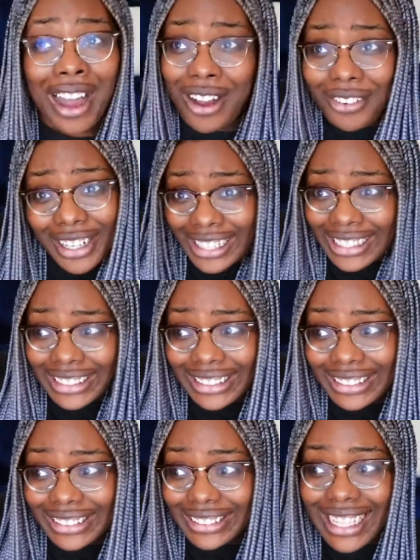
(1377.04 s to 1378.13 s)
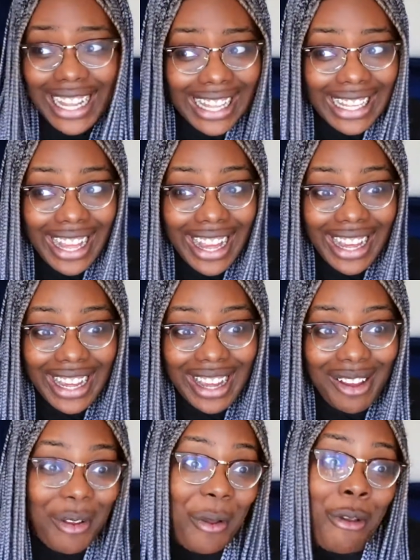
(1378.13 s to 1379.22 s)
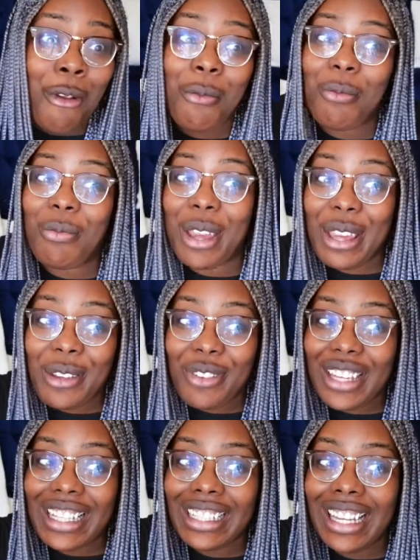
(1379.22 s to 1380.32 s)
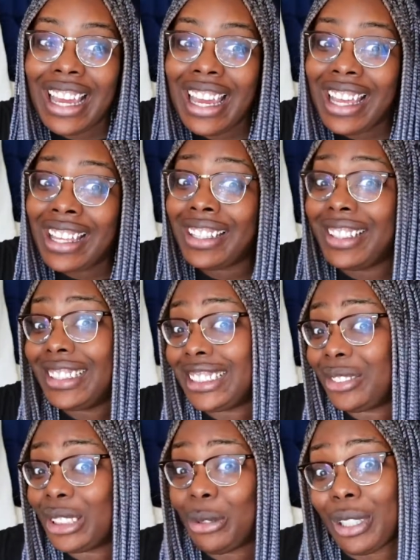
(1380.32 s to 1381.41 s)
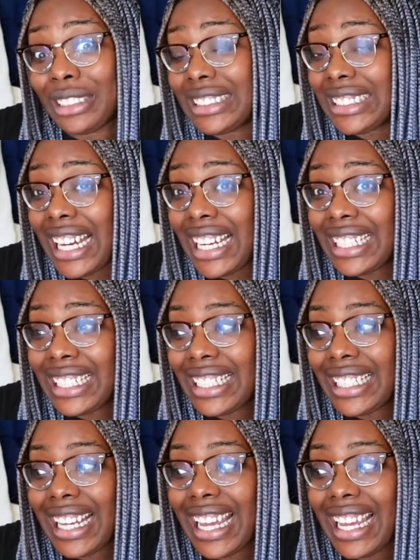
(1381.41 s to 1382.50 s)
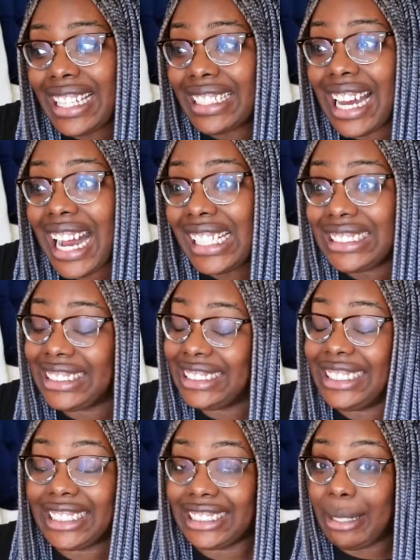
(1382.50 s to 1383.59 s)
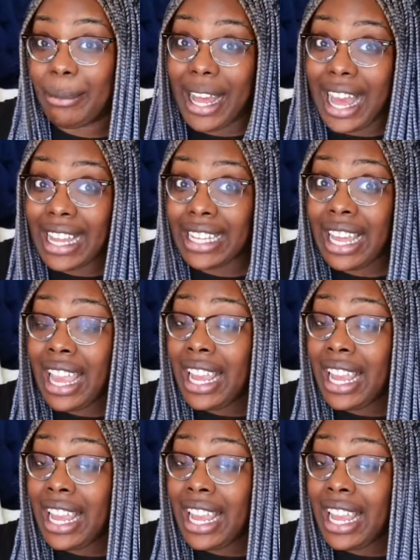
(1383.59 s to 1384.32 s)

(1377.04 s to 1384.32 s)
all right, like, maybe this is really one-sided and I just need to take a step back,